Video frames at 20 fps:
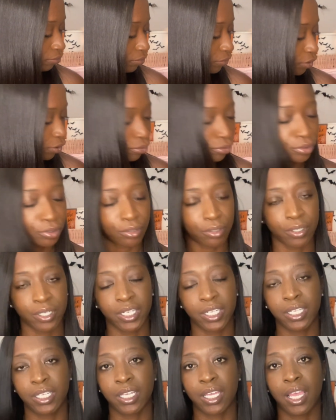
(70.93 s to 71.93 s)
Goose
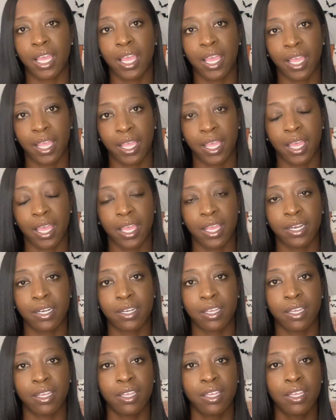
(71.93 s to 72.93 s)
Creek, and
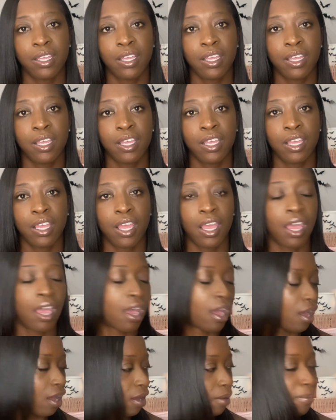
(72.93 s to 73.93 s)

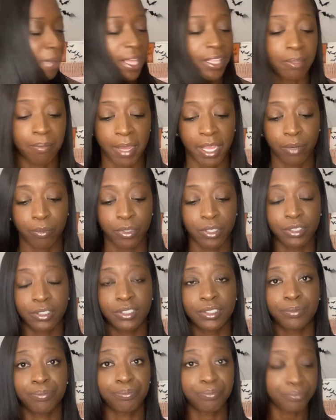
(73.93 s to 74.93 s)
Bath and Body
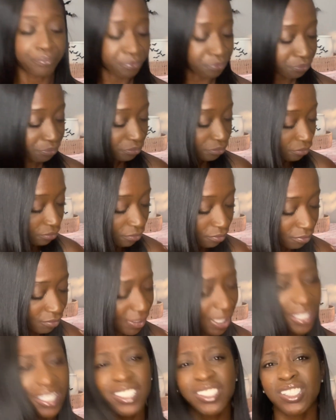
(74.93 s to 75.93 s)
Works.
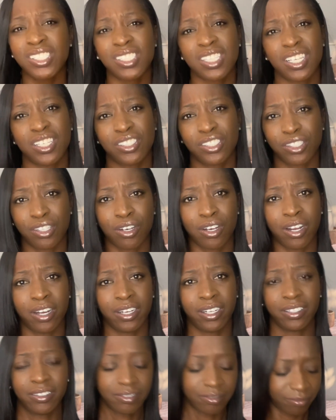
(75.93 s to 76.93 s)
Let's just get
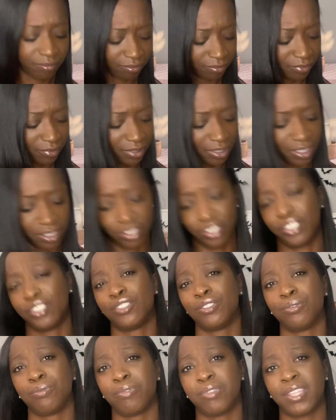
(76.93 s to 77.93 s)
started. Let's just
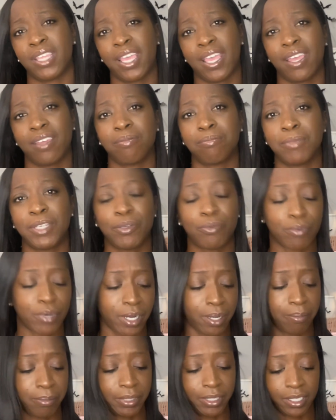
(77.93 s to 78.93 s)
do that, me
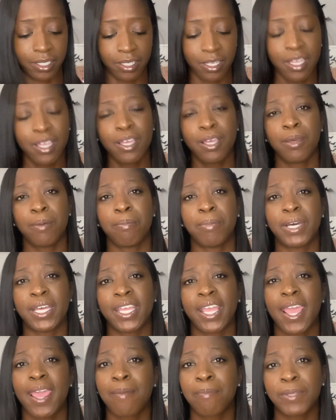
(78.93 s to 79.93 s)
rambling. But
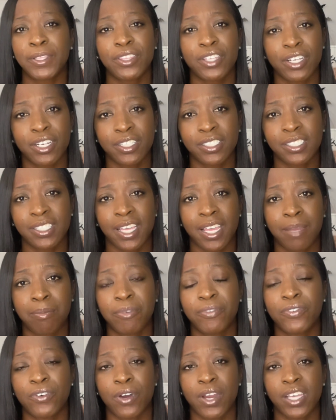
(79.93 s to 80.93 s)
happy Thursday
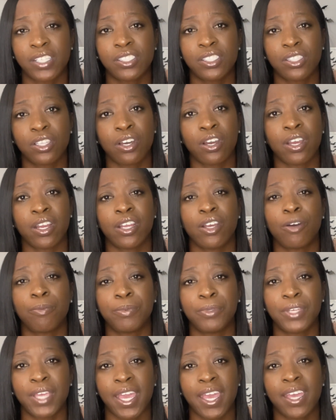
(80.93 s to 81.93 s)
before I start. Hope
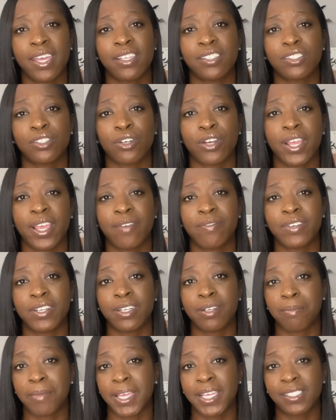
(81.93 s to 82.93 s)
you guys are having an
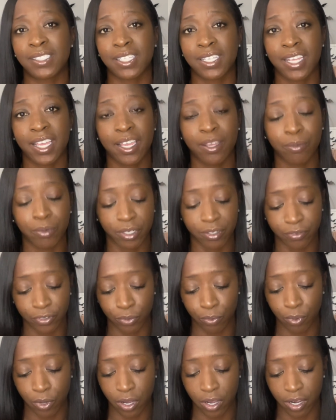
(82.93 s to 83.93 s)
amazing day wherever
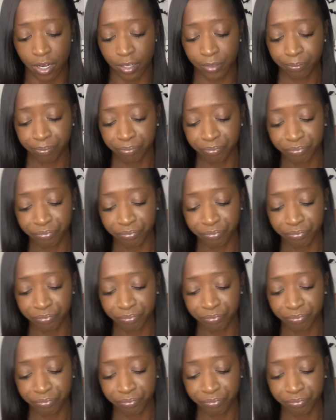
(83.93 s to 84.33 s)
you are.